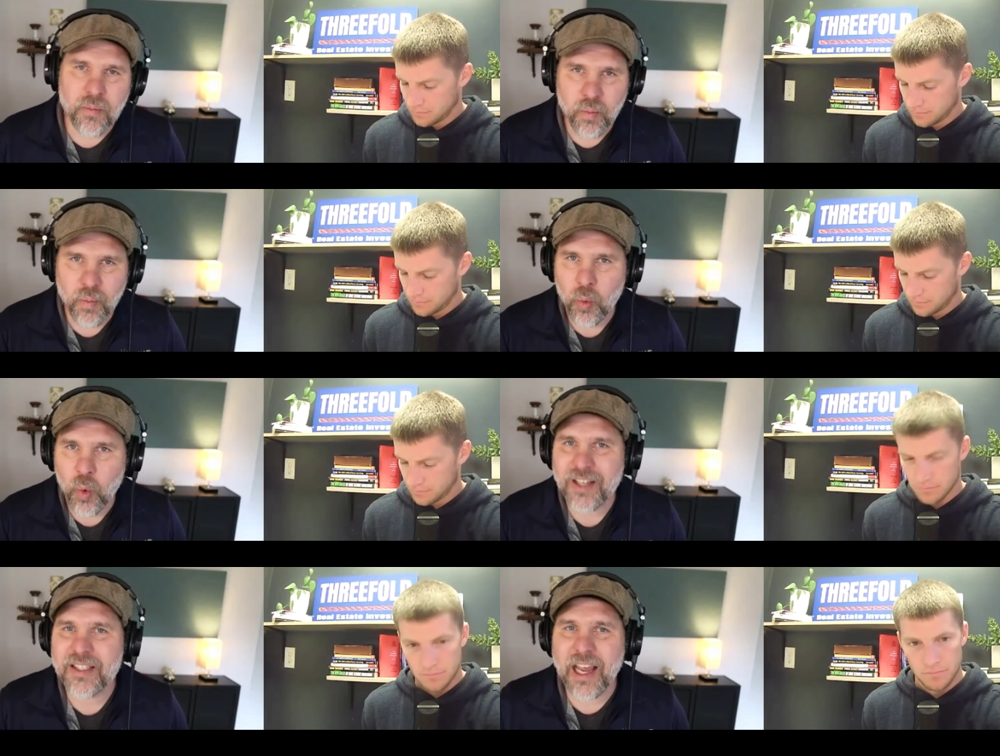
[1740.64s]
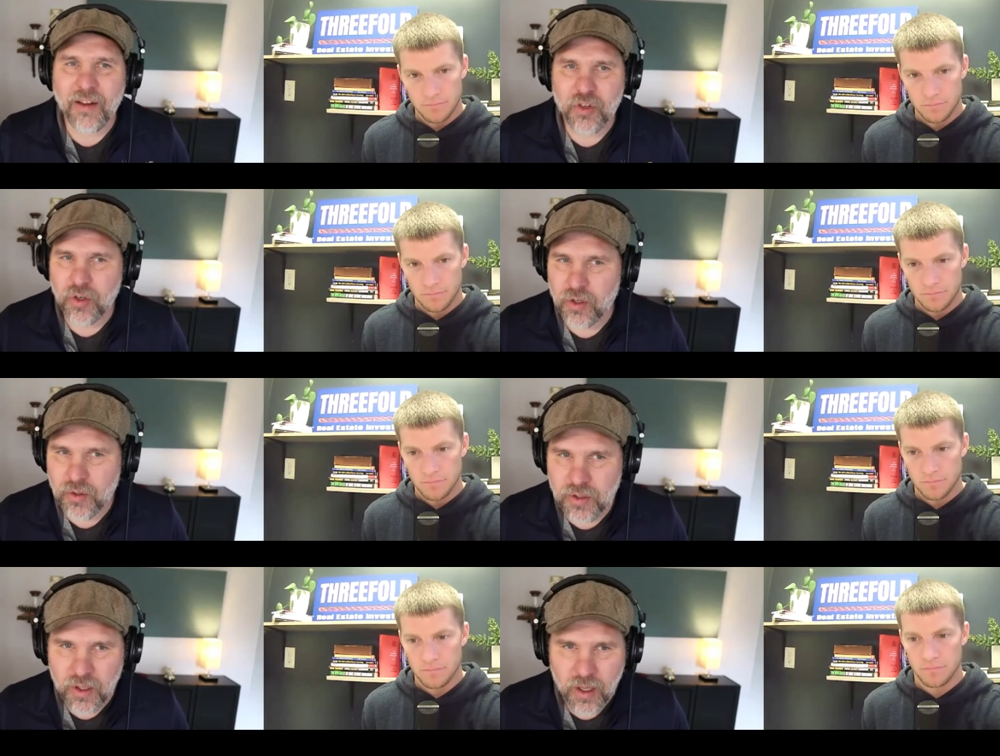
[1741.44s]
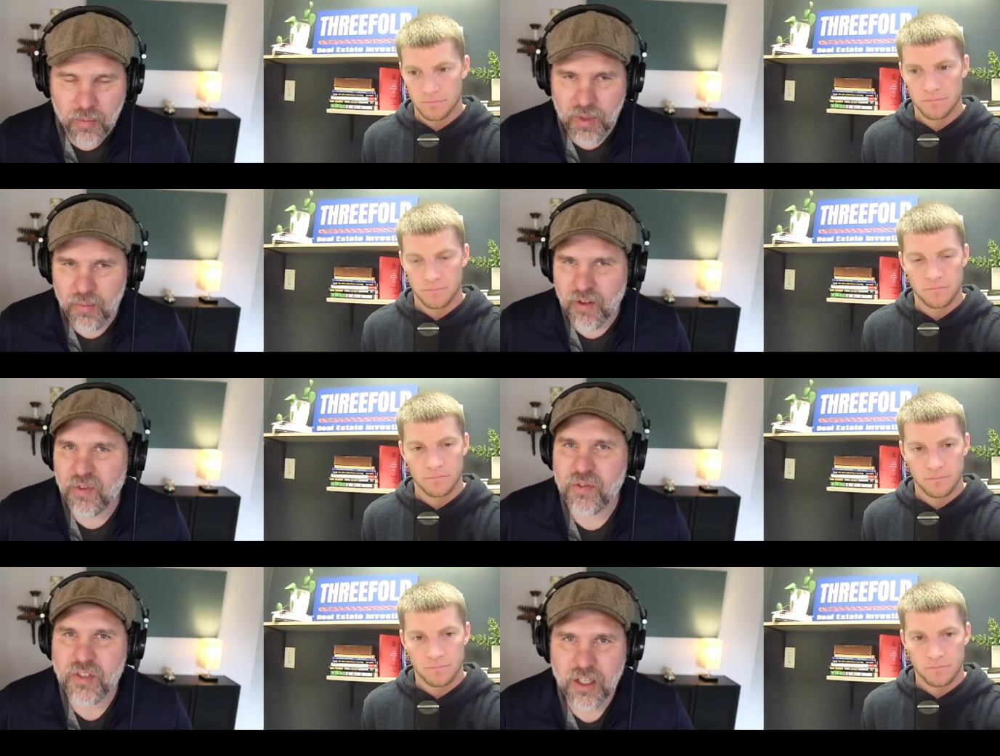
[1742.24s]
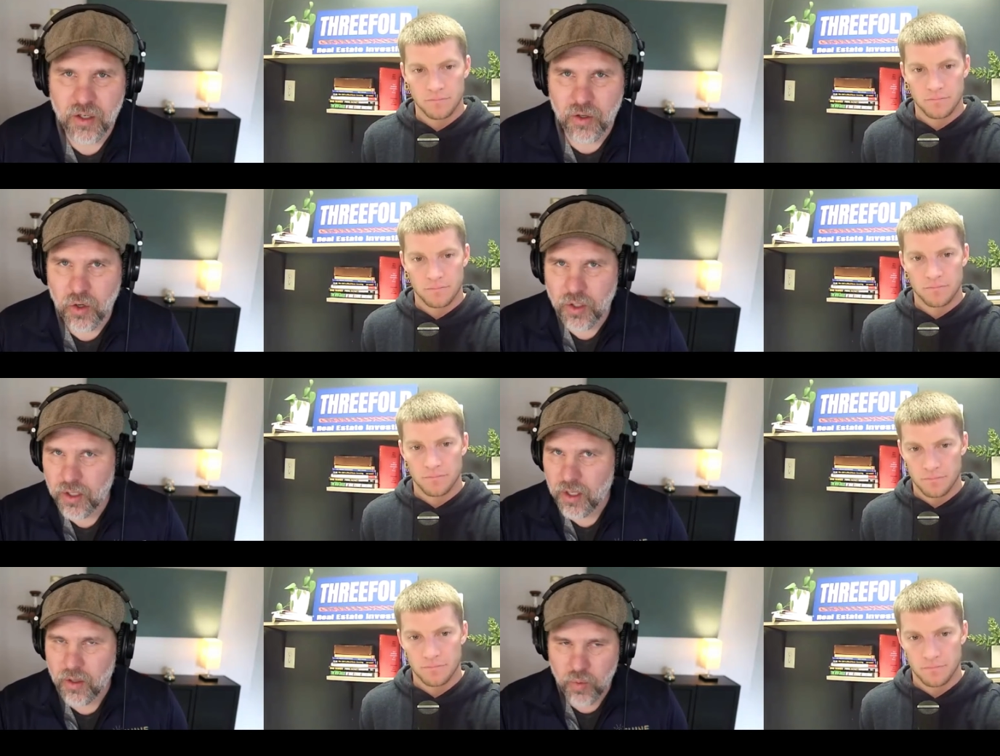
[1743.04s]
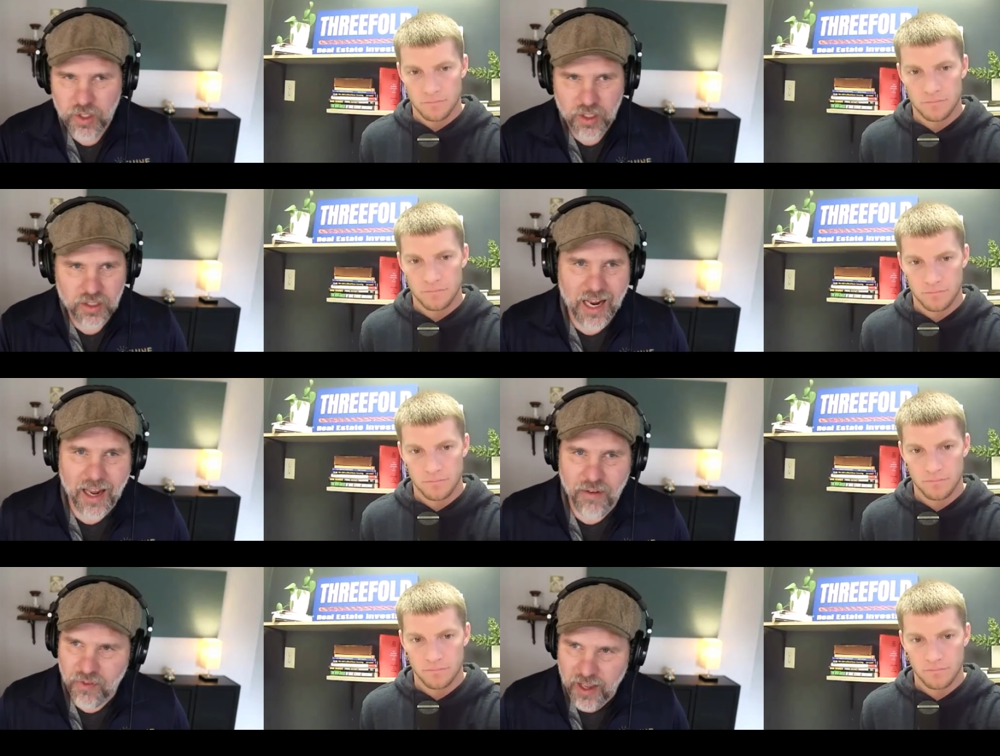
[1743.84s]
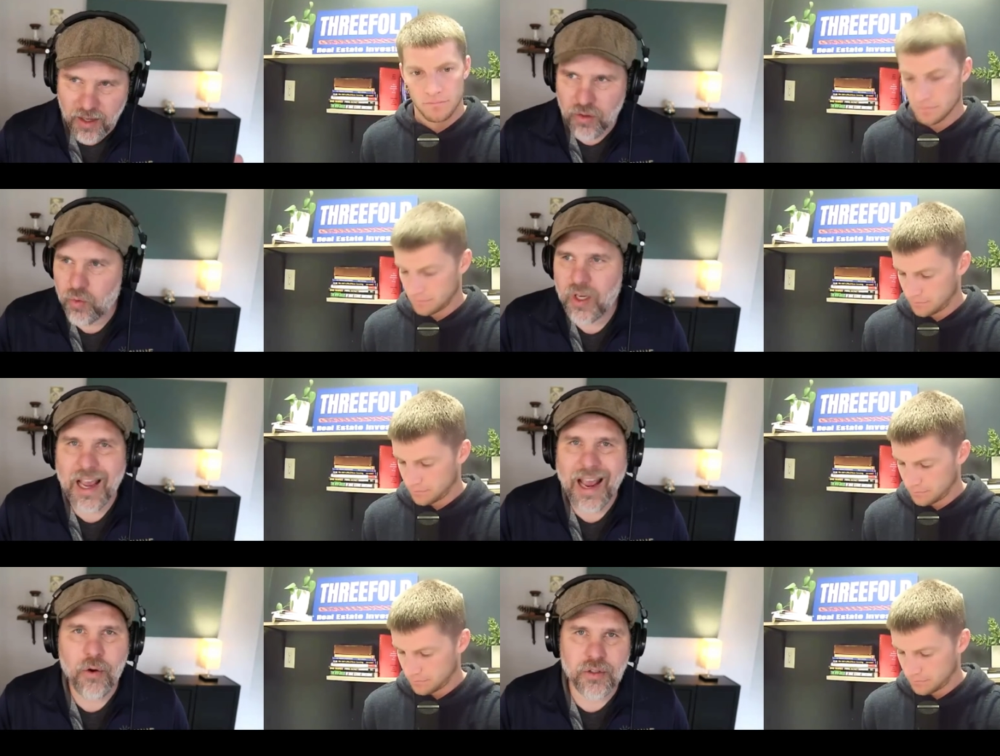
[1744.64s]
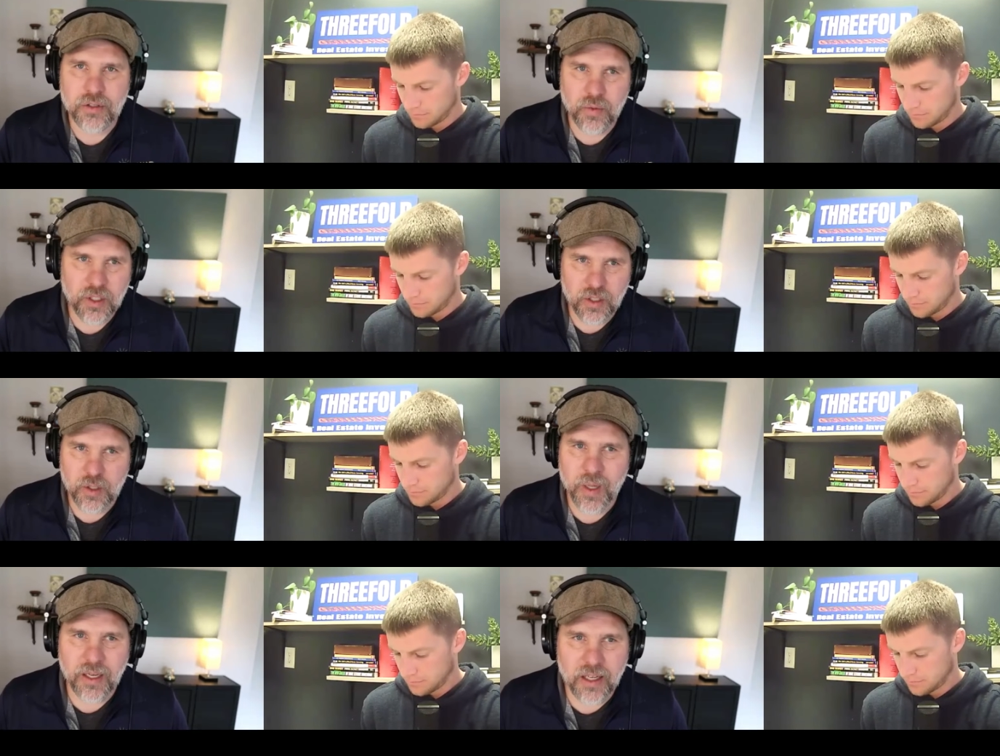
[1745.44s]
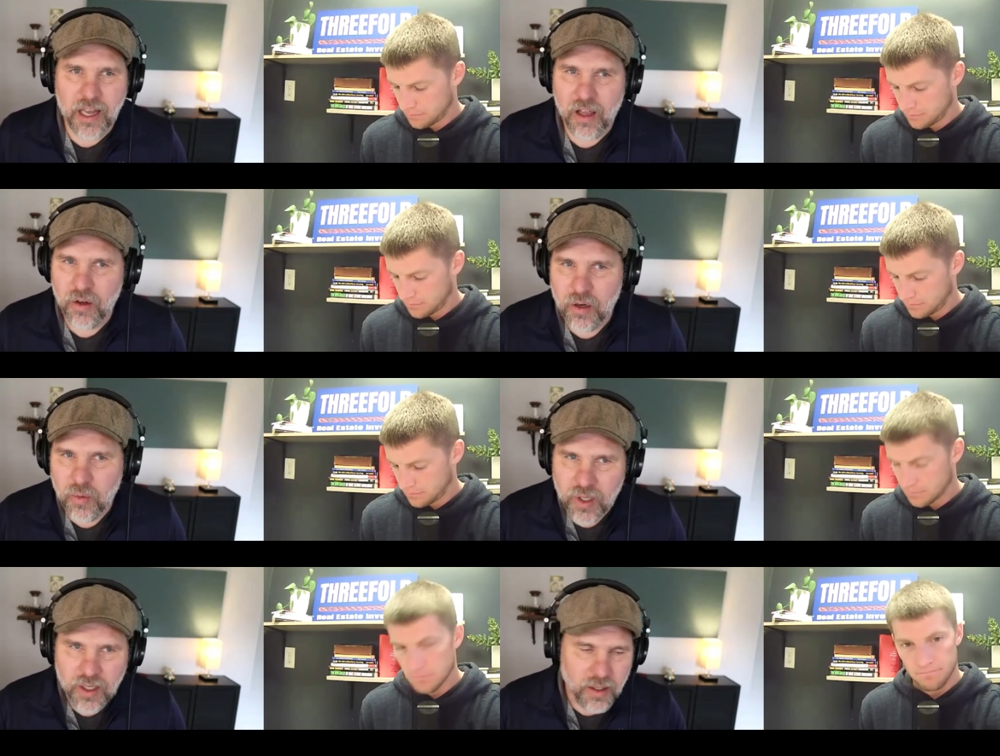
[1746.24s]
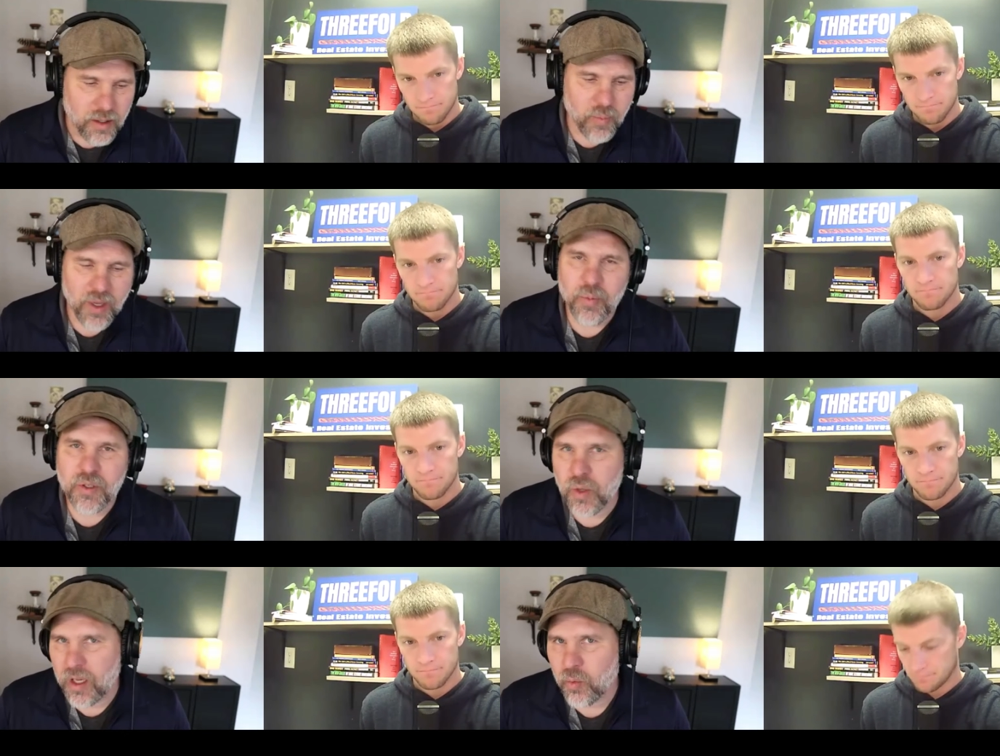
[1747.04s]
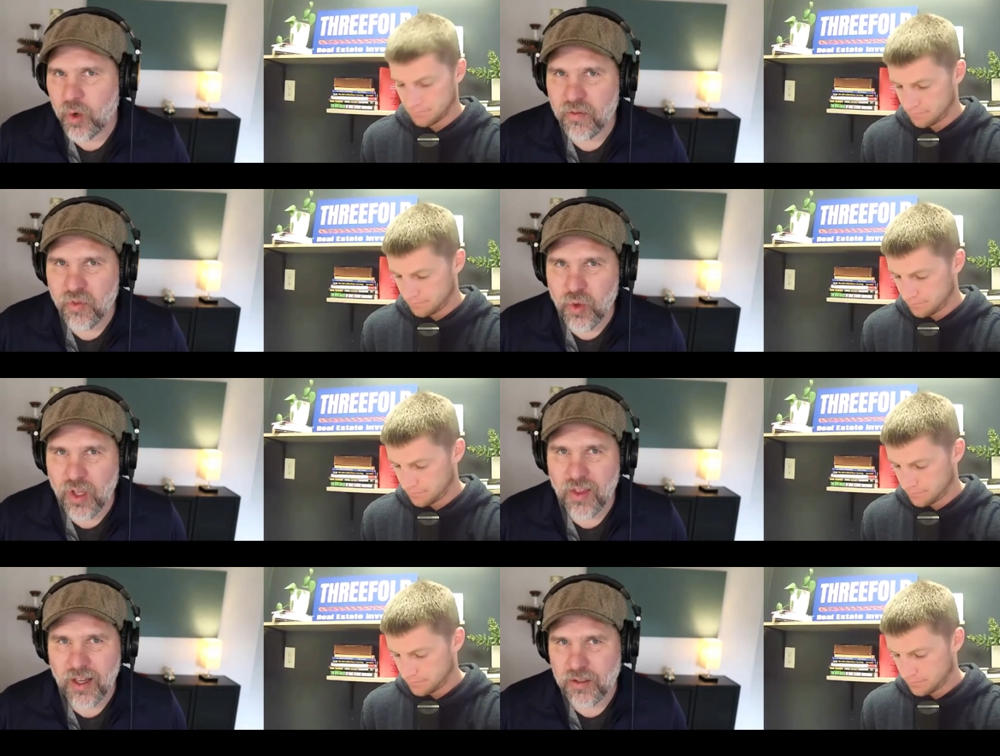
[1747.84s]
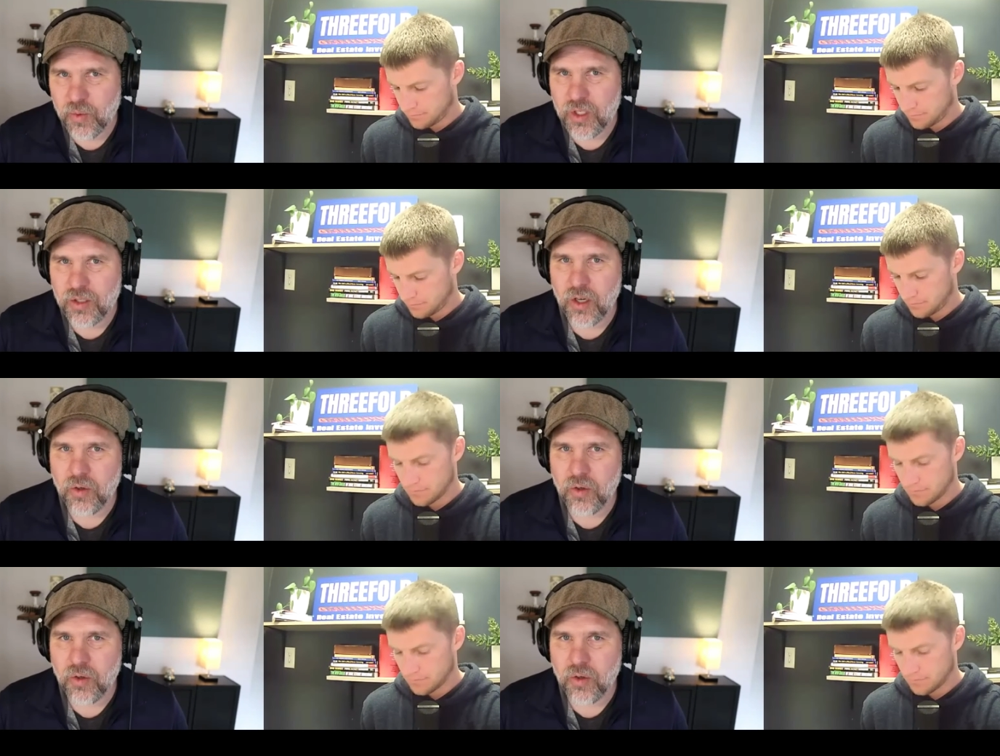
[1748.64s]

Speaker 1: my Wednesday afternoons, me and my 15 year old, we just have like three hours that we just spend together, and we pick between one of three things, and we just go